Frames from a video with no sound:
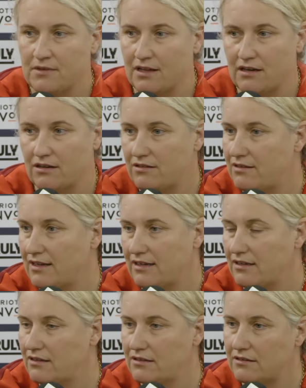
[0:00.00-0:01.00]
And I
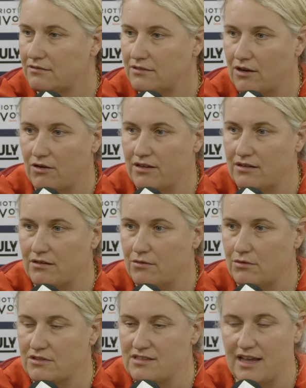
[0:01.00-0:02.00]
think, you know, I, th- I want to